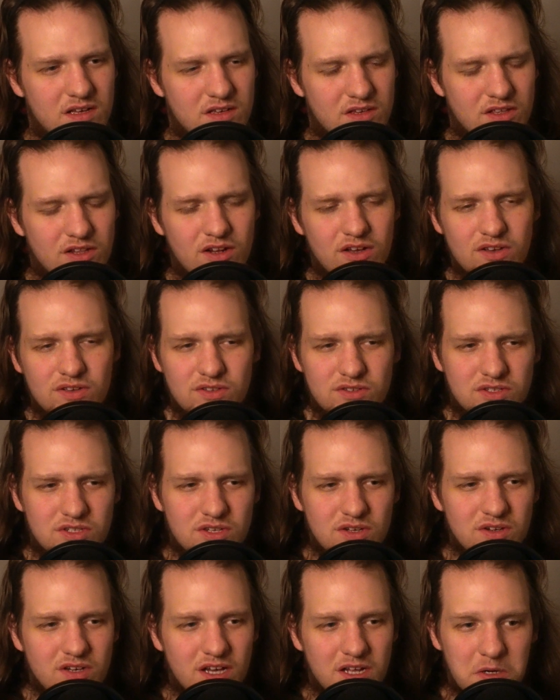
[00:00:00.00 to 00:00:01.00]
you
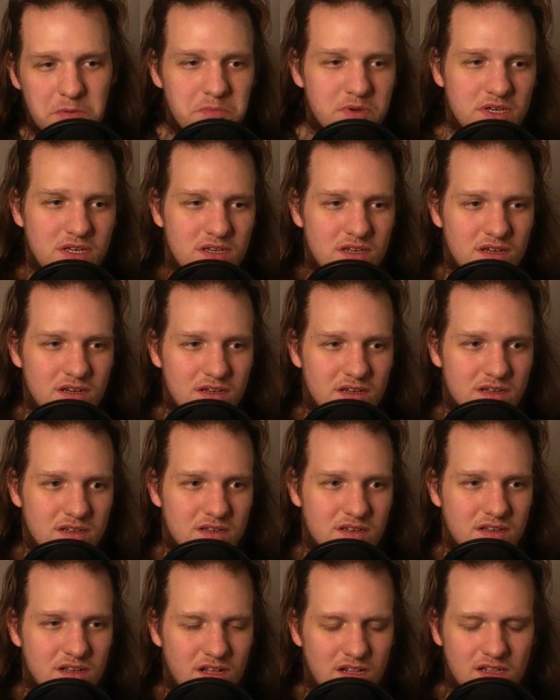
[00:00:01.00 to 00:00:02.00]
still got to be
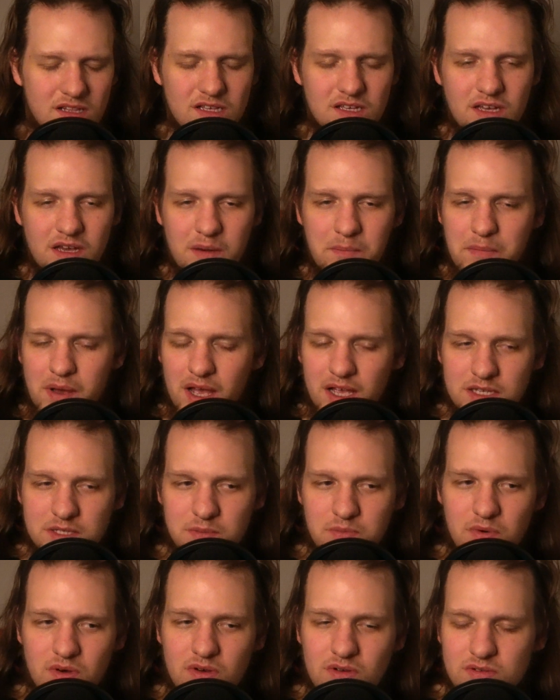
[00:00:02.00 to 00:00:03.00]
elite at
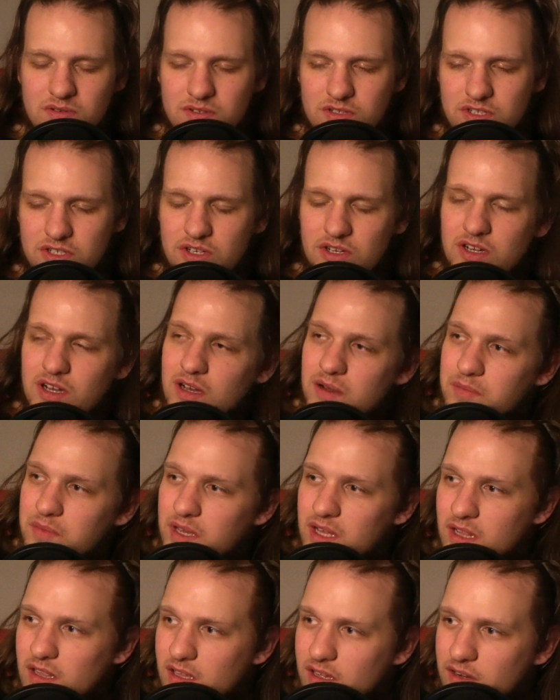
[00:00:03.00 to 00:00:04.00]
basketball. You still got to
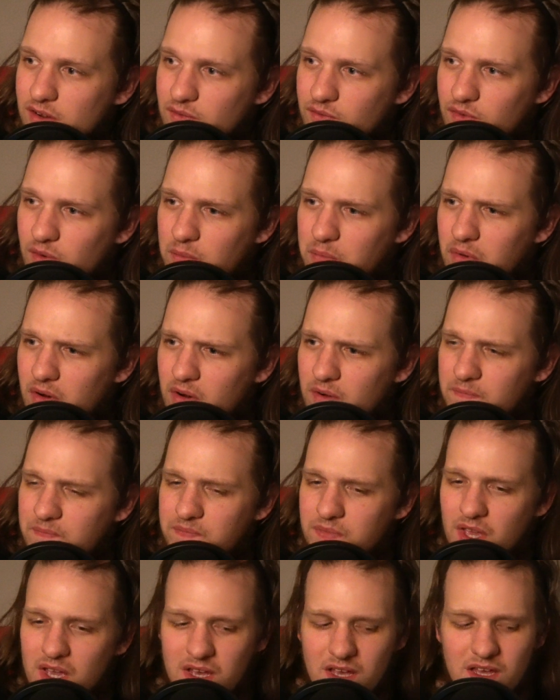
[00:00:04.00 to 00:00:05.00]
be elite at football.
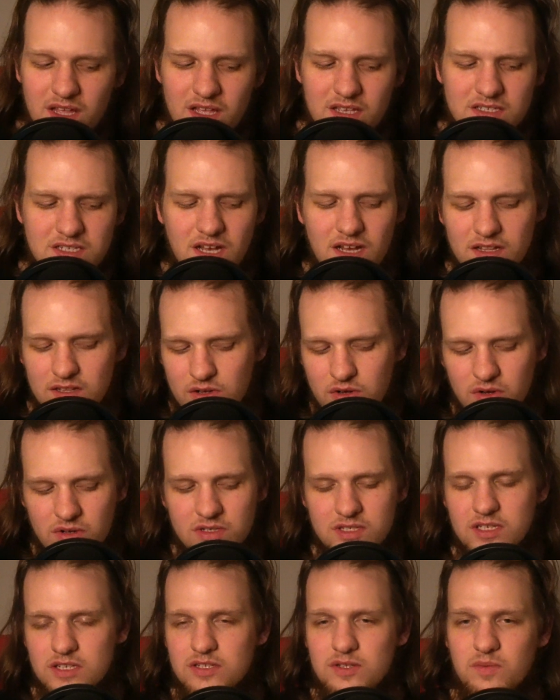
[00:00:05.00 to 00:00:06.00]
That's kind of the
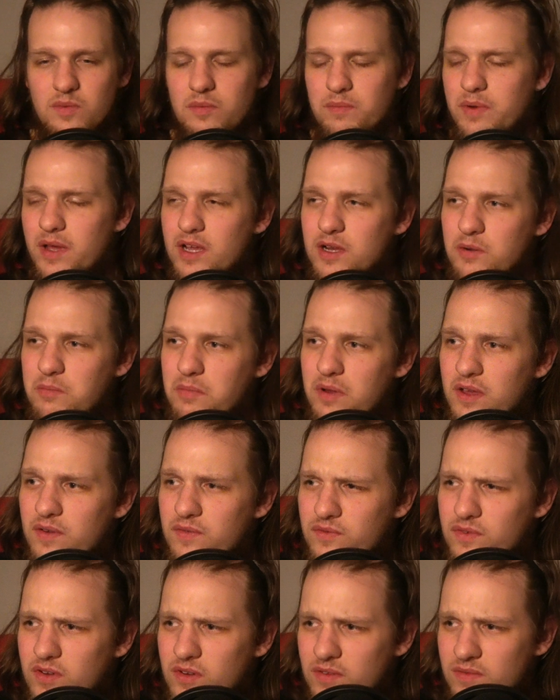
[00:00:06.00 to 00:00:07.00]
criticism with Baker
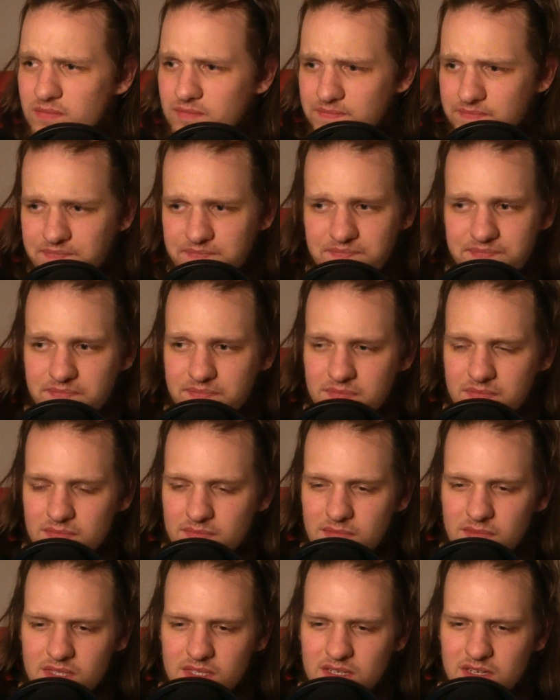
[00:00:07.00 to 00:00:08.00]
Mayfield.
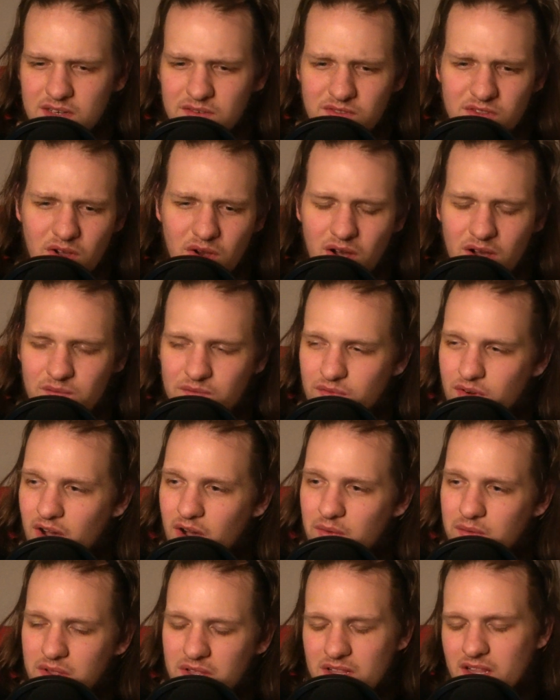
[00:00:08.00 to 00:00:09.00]
Even though I'm
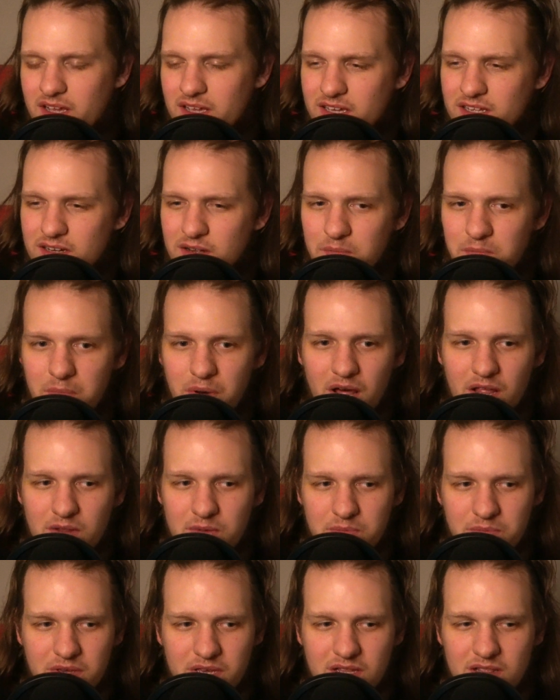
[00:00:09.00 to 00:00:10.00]
fine with it, like, it doesn't bother
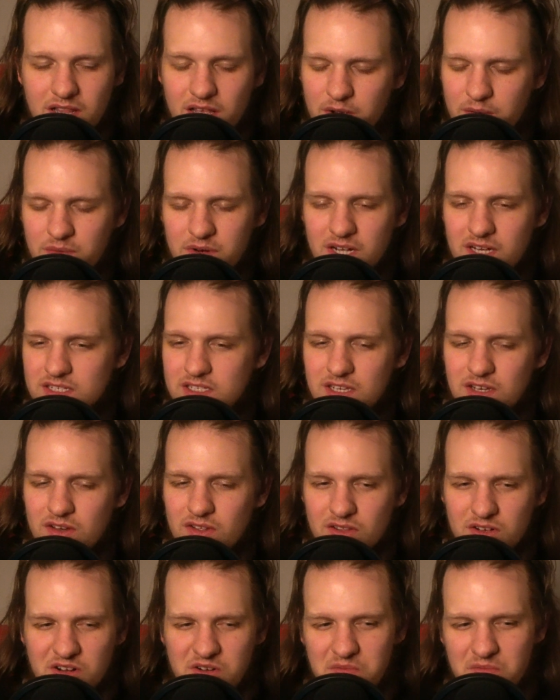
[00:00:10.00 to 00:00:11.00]
me. Like, when I see all
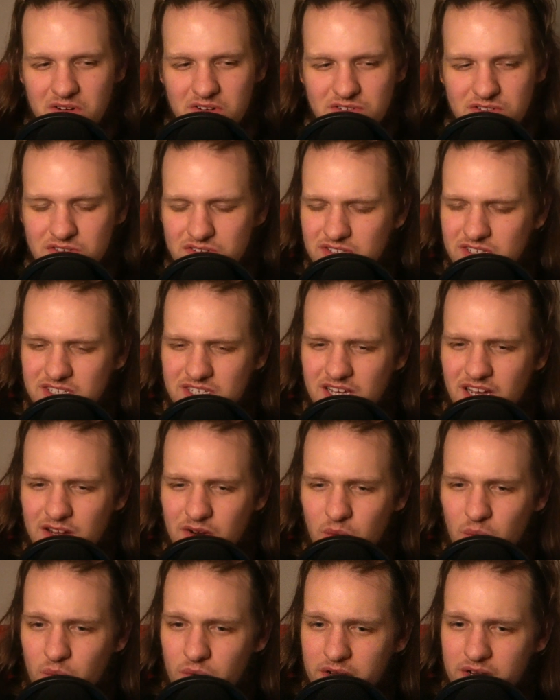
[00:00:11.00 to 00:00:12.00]
the commercials, it's kind
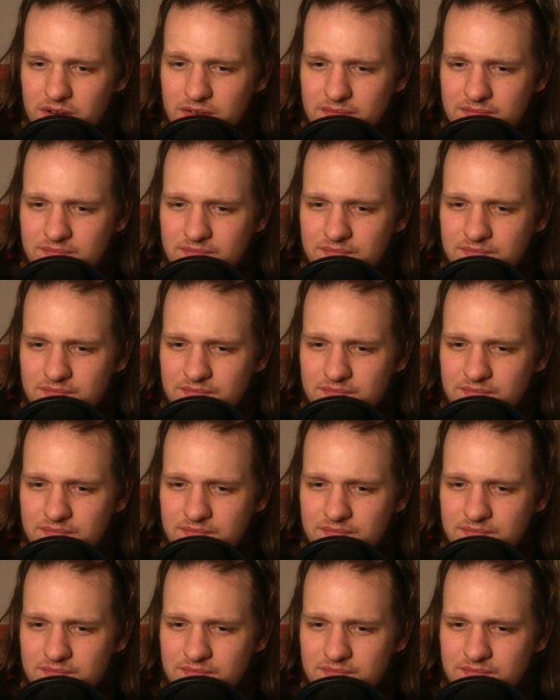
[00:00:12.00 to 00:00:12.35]
of weird